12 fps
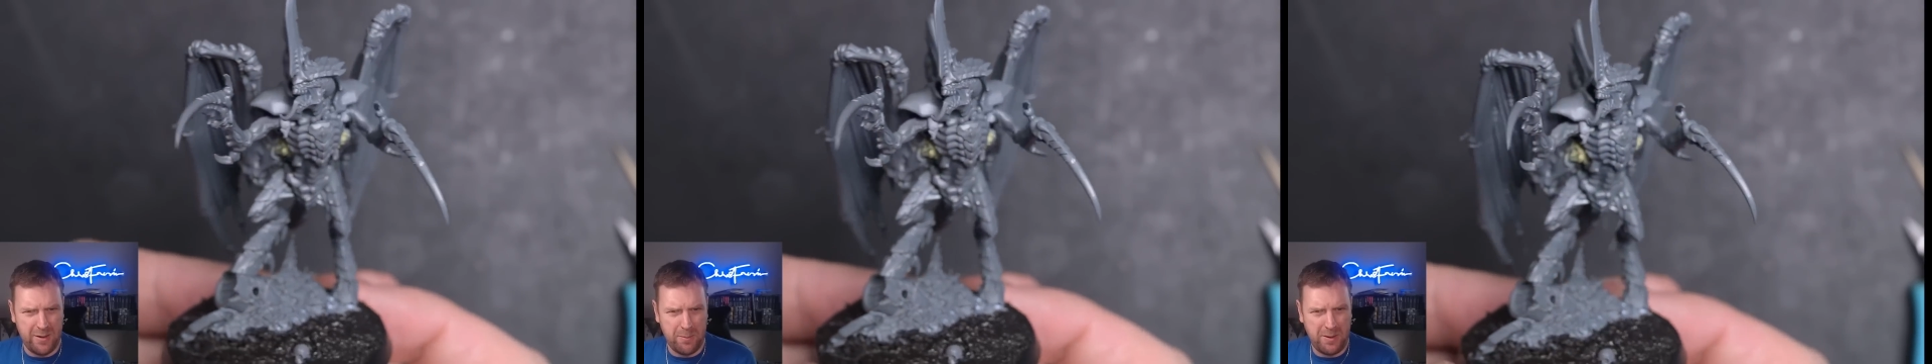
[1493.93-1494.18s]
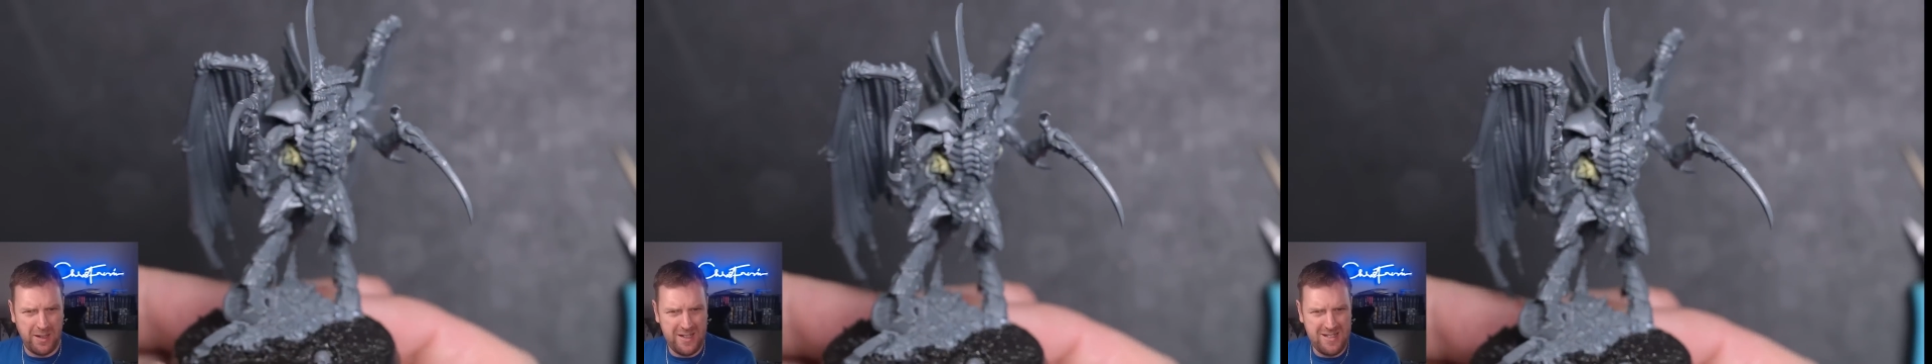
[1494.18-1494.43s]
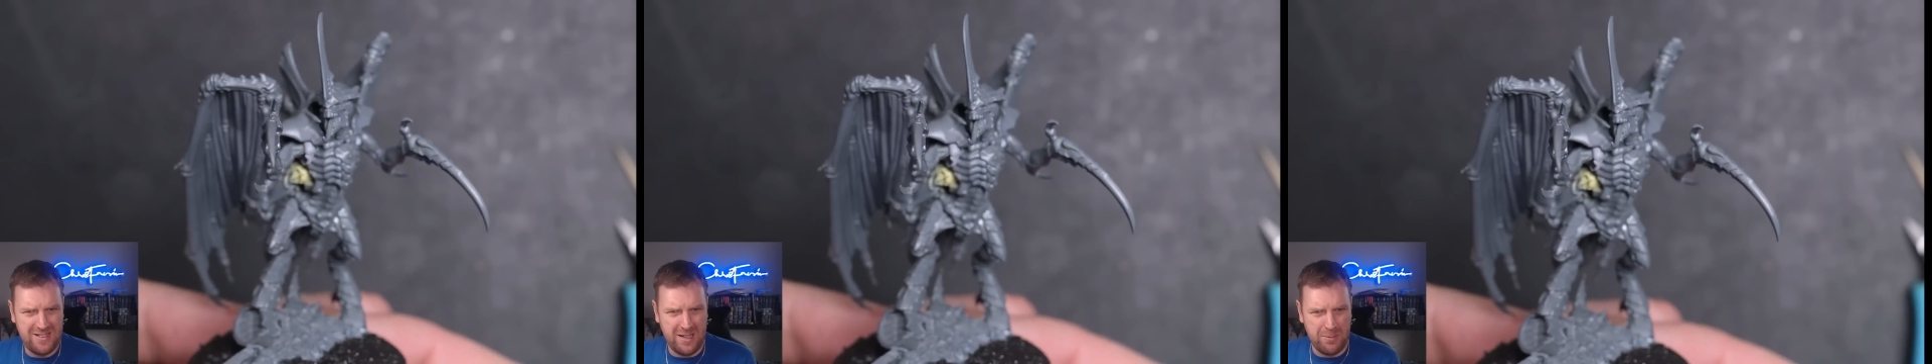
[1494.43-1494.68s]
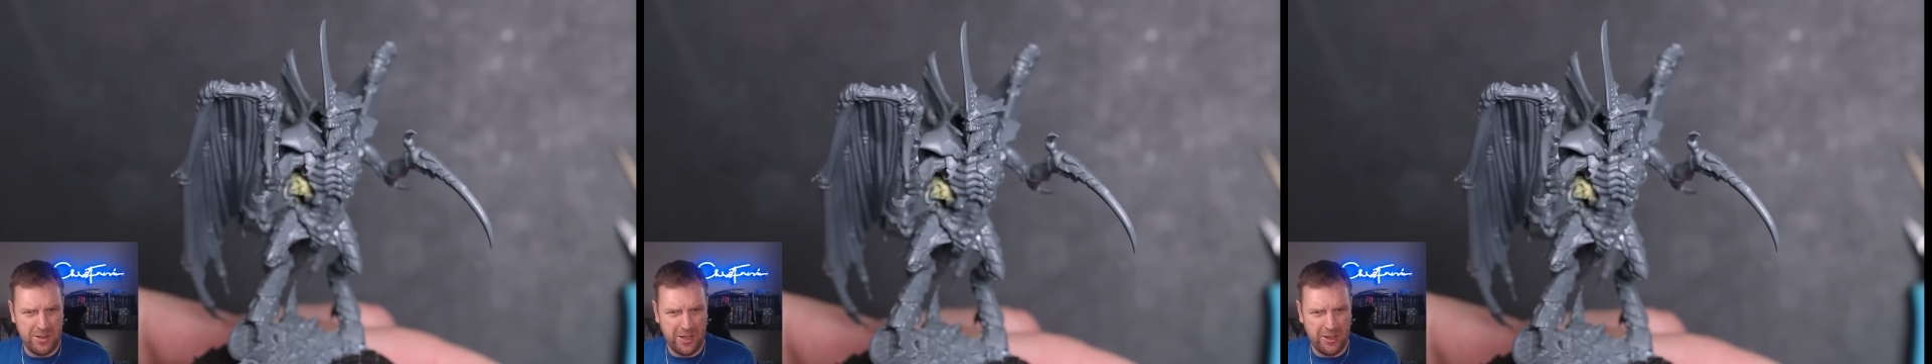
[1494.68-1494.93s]
Please
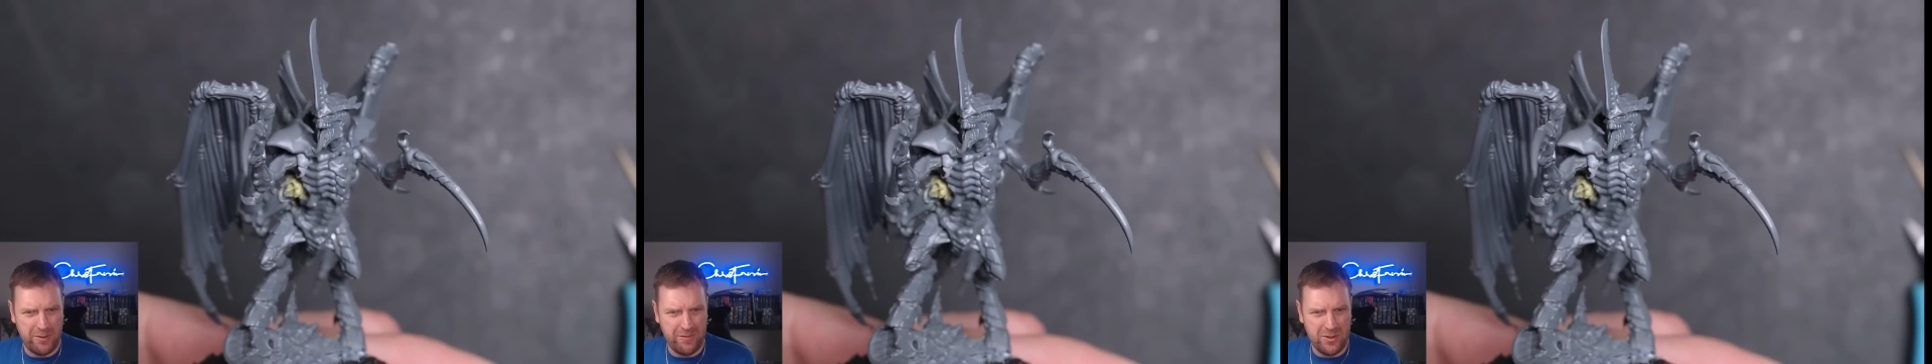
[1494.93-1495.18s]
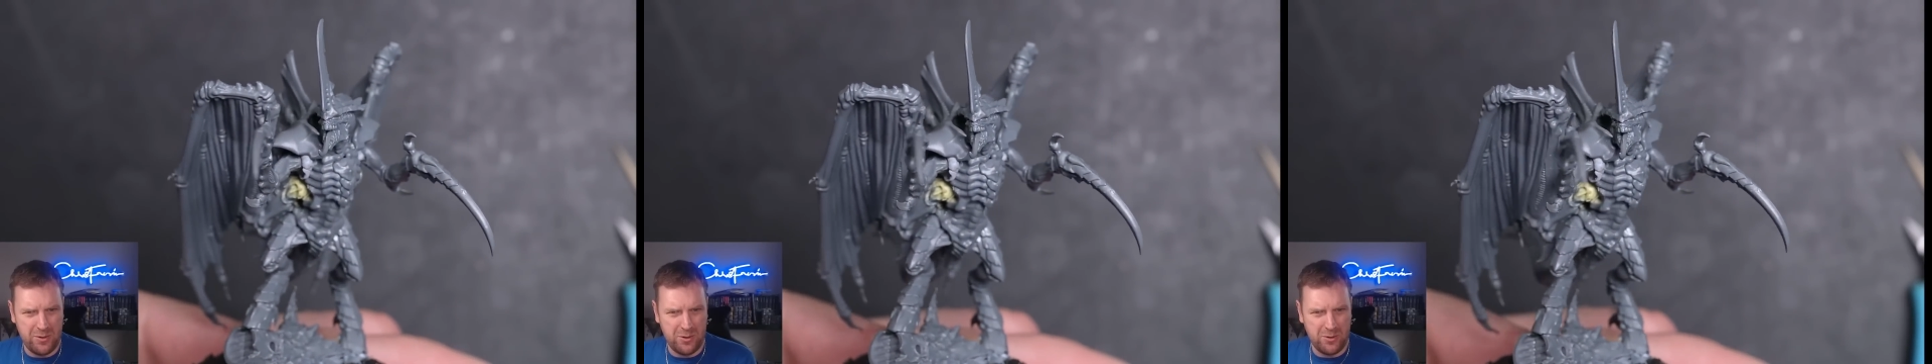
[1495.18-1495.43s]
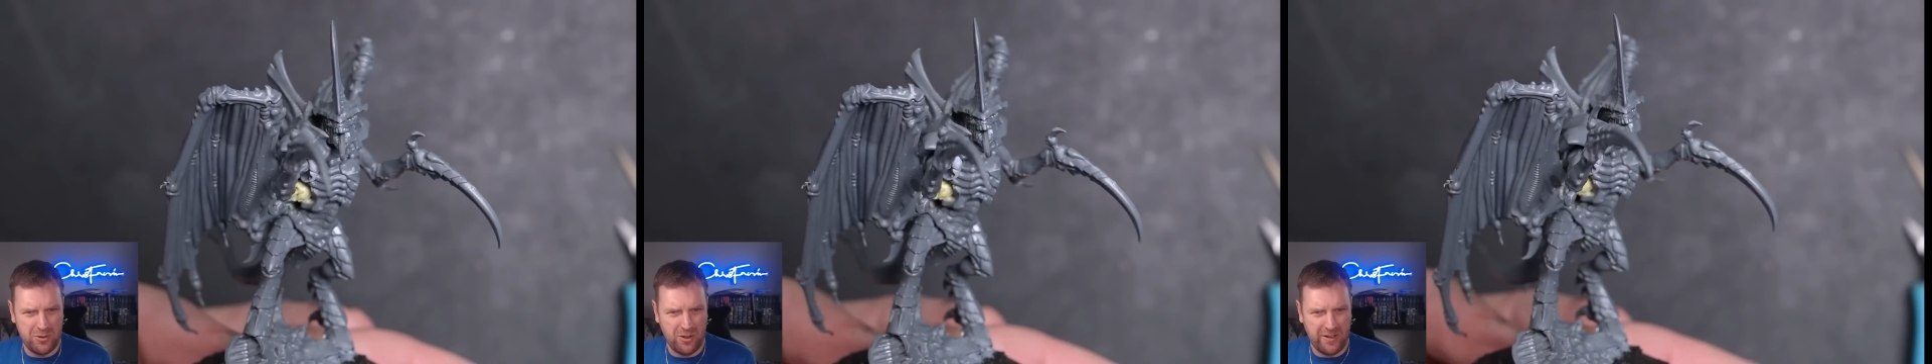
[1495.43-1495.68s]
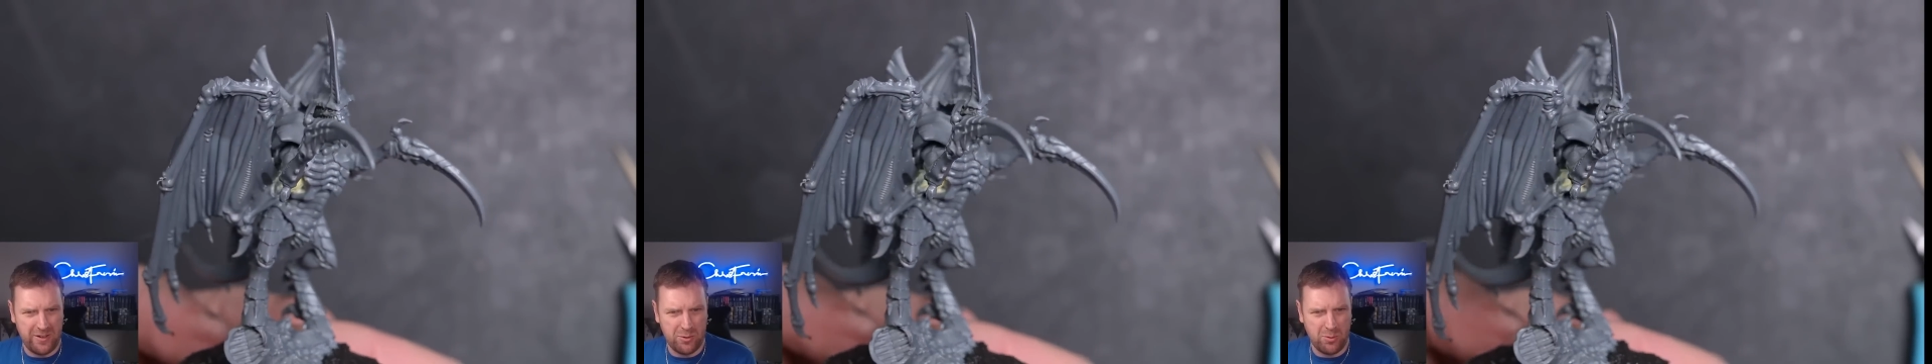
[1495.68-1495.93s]
let me know if you do
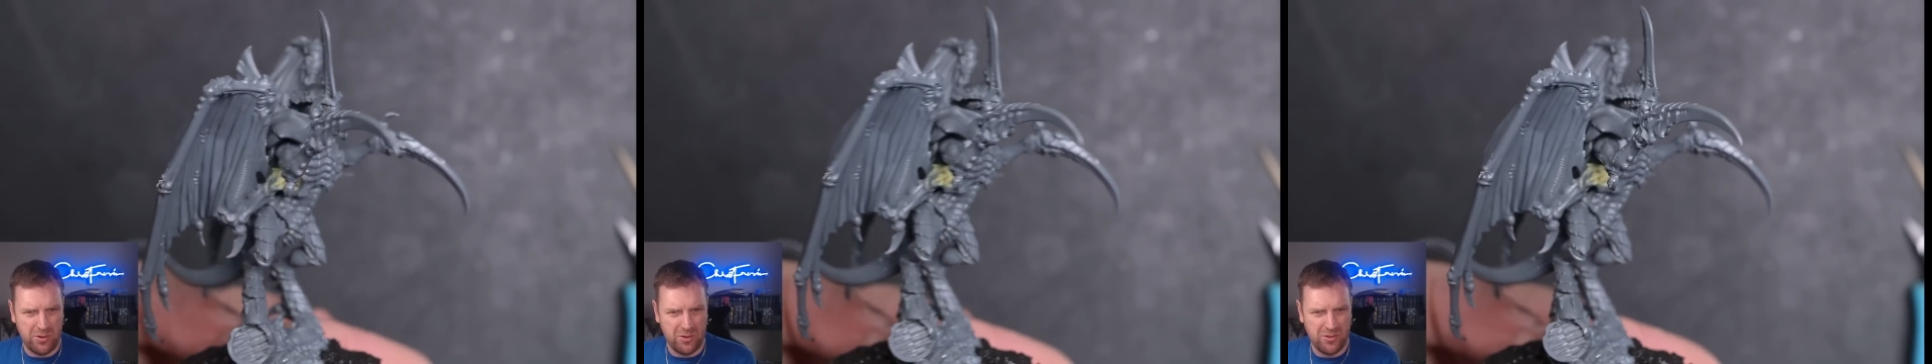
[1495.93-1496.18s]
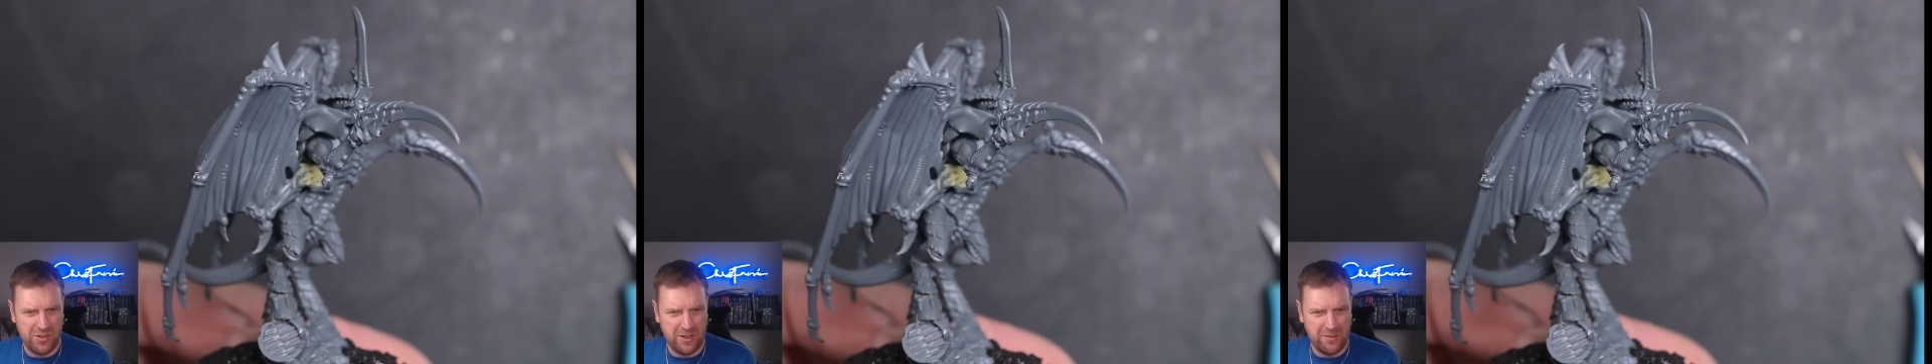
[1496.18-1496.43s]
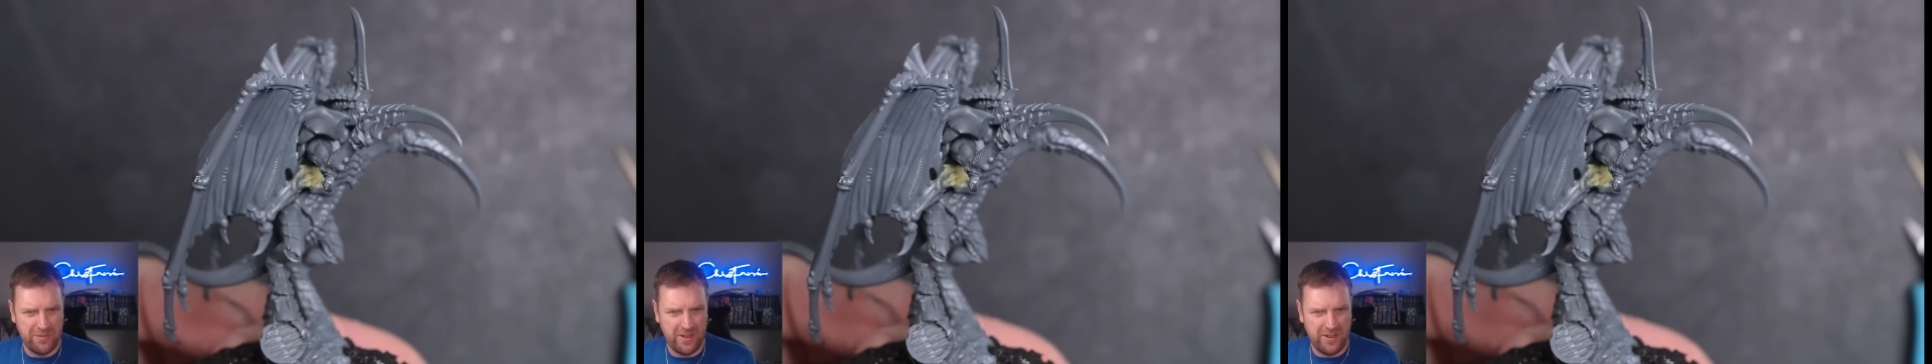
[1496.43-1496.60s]
try this one yourself.